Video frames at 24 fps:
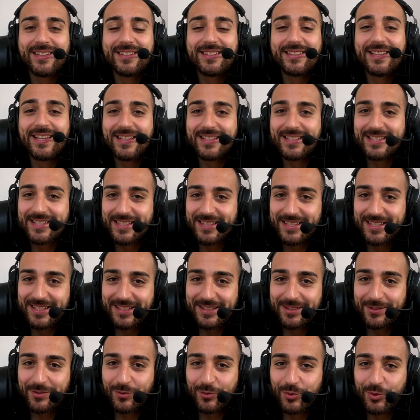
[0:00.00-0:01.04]
That's
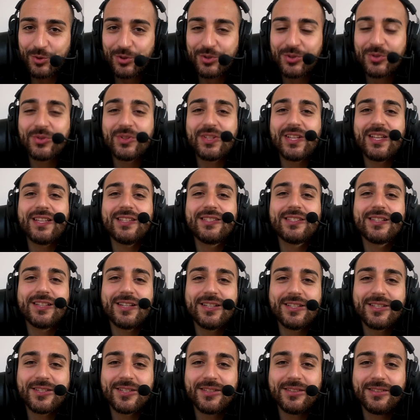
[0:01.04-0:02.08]
it for today's
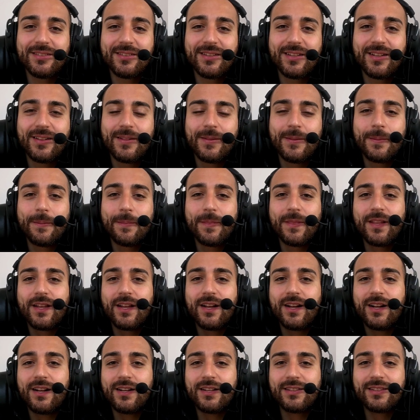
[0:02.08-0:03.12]
lesson.
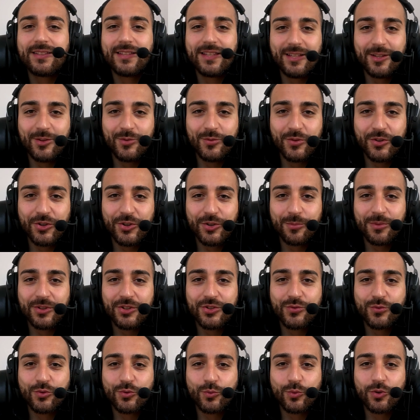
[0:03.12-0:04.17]
Thank you very
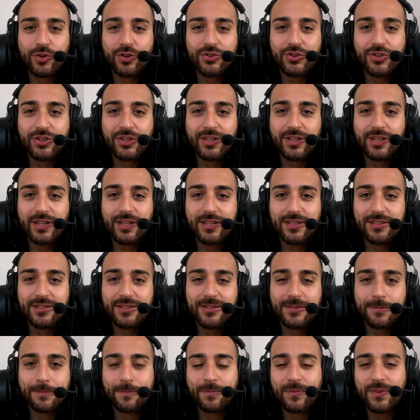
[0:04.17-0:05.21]
much for watching,
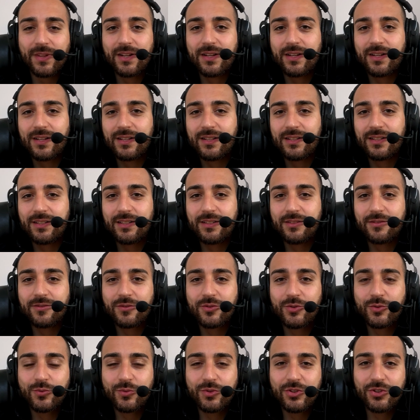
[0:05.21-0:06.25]
guys. If
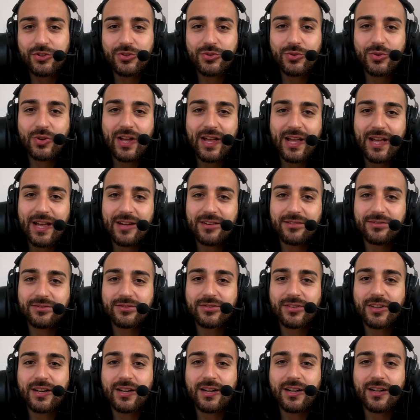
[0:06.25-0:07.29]
you wish to have
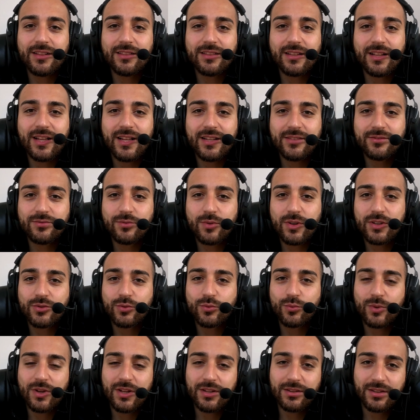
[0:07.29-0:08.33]
a live
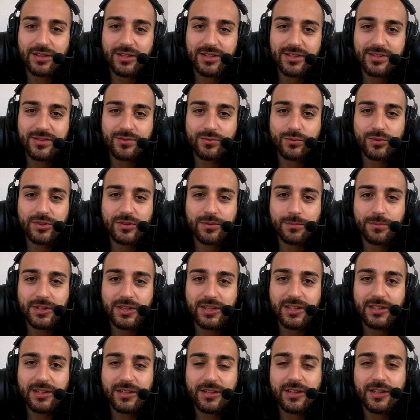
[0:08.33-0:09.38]
one-on-one lesson with
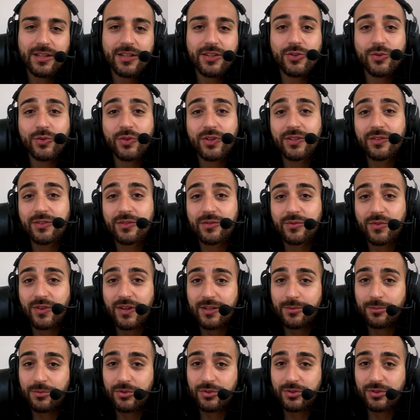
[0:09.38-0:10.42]
me, you can
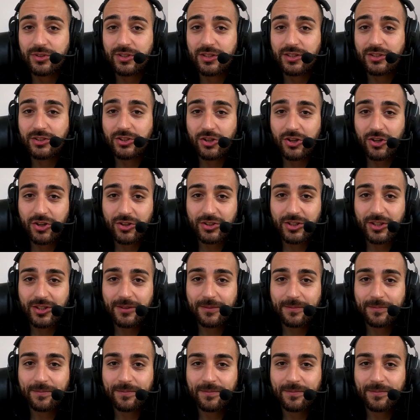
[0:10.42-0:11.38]
find me on Italki.